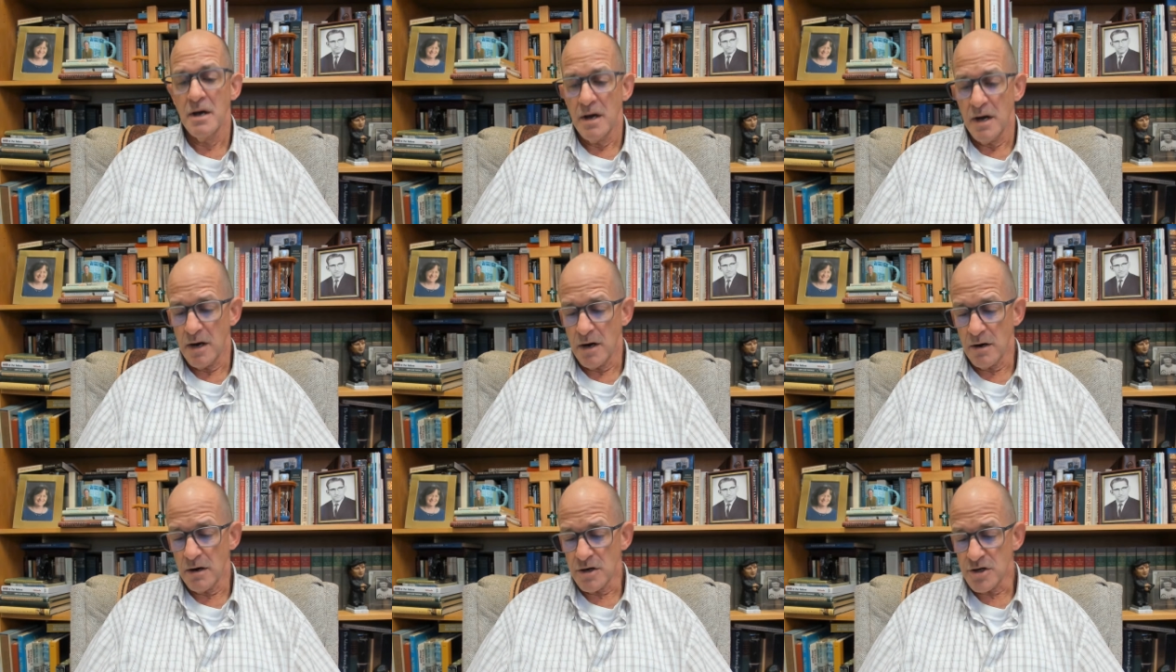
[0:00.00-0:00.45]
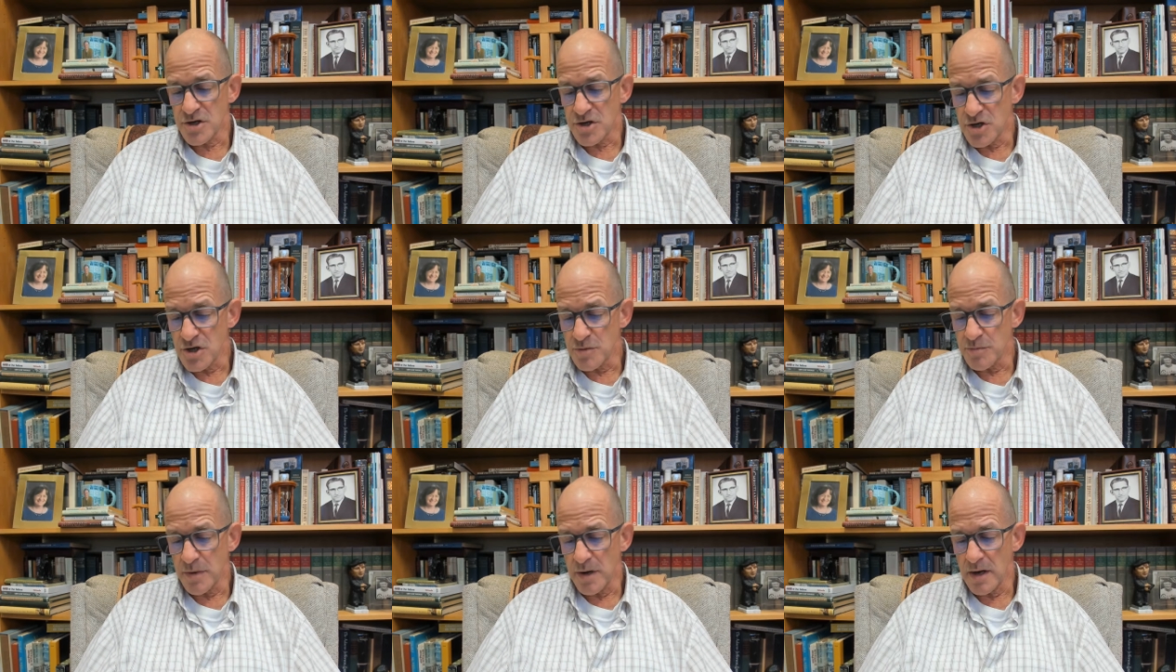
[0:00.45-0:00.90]
or
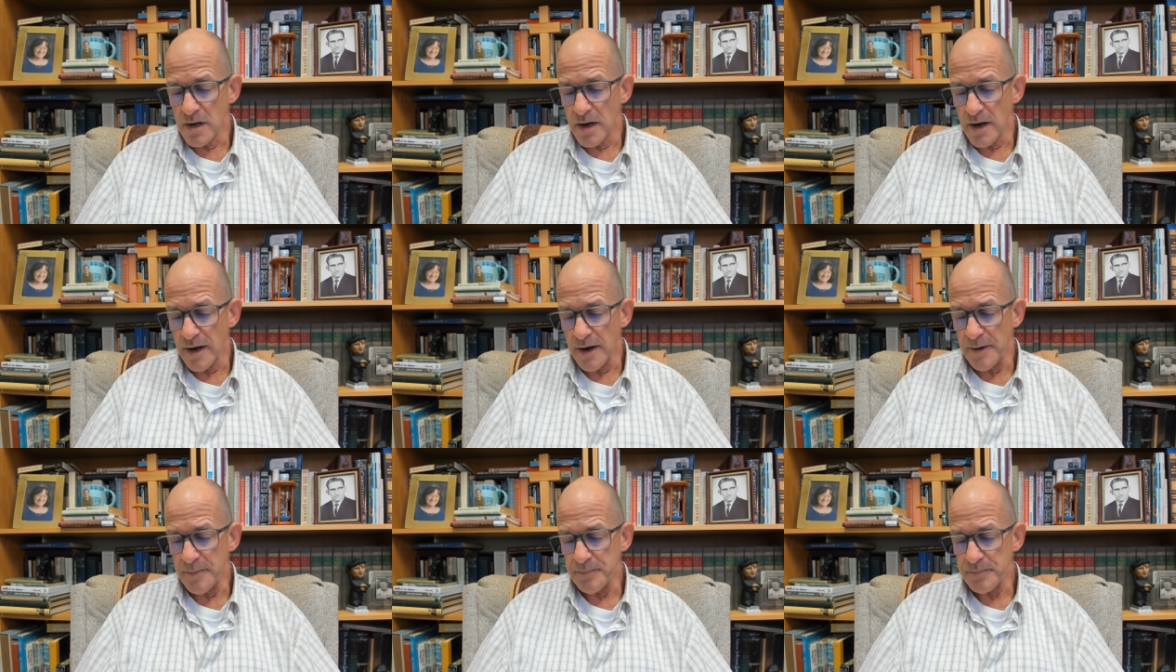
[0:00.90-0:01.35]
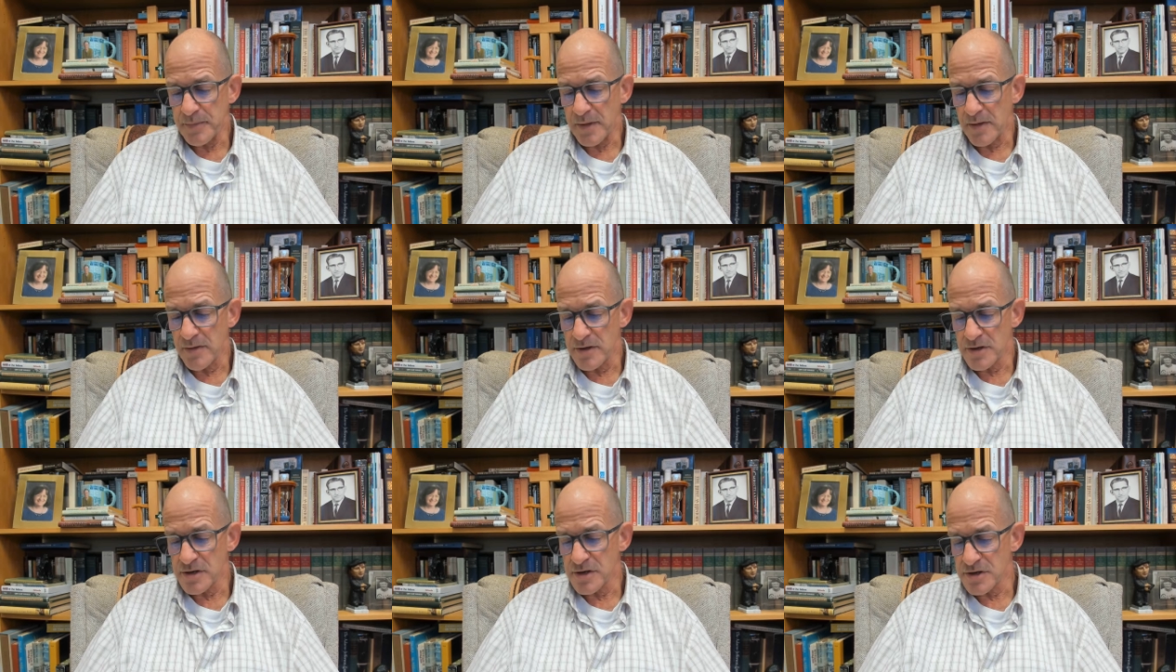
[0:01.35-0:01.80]
excuse me, um,
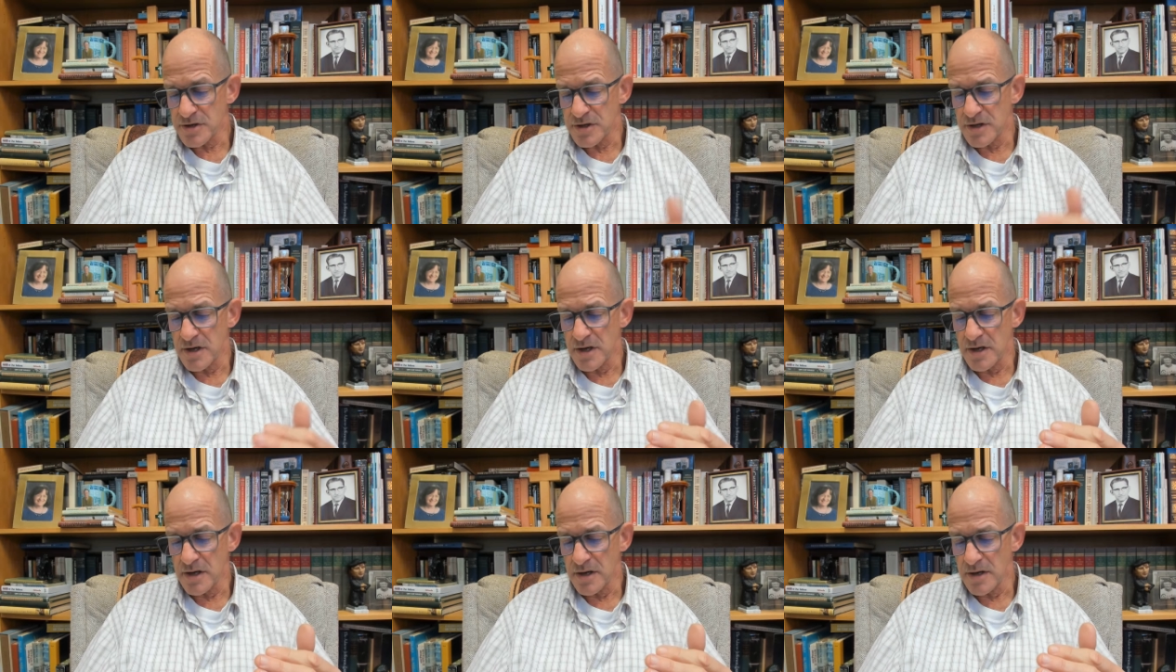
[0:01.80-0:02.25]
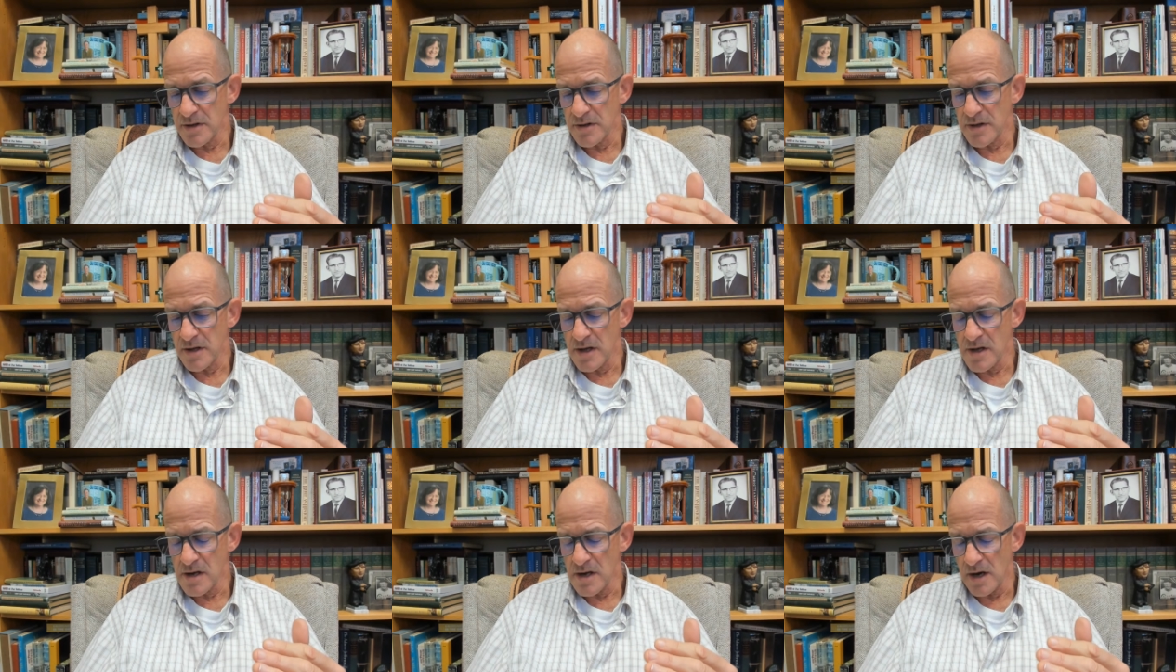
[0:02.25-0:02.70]
this is the,
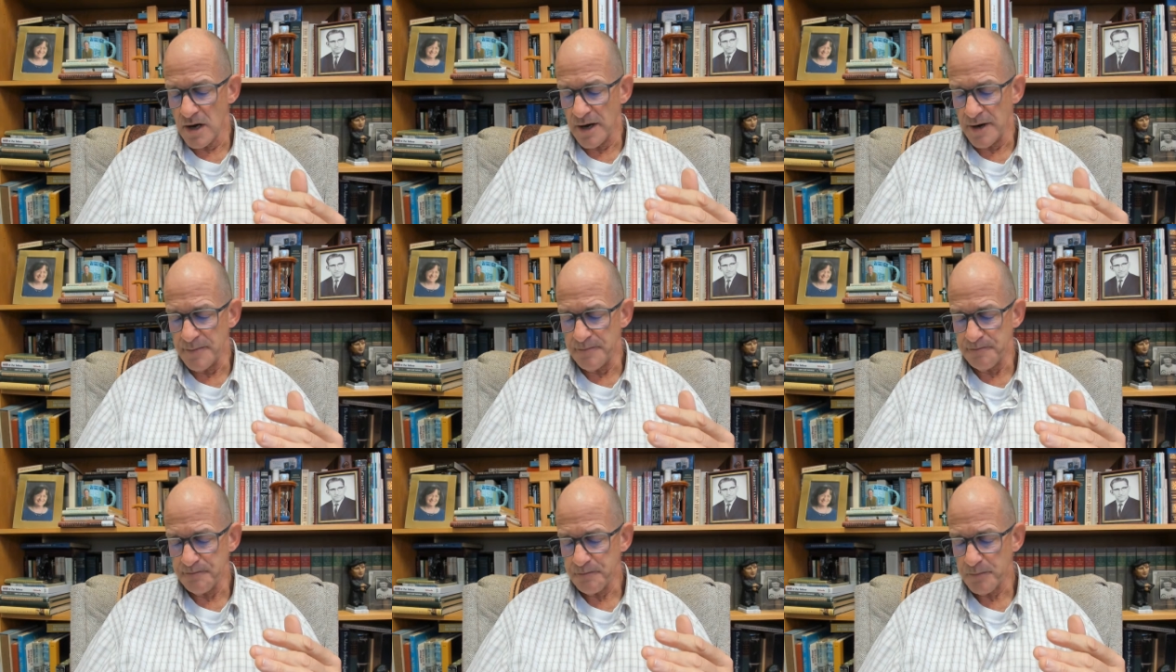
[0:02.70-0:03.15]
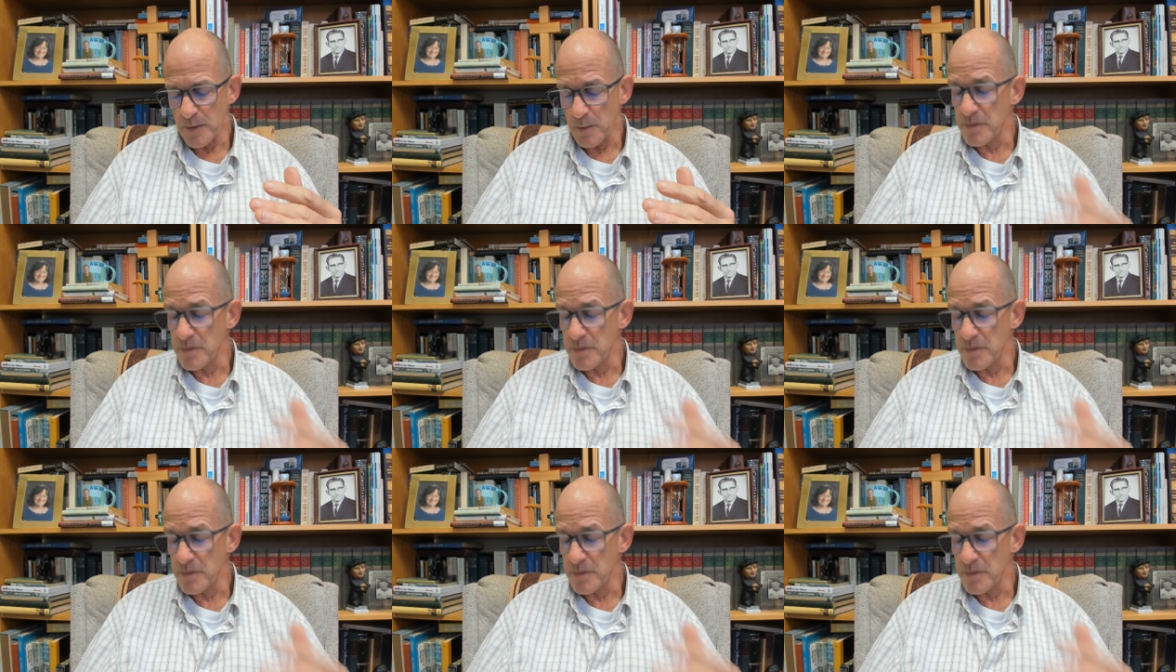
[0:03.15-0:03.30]
the um,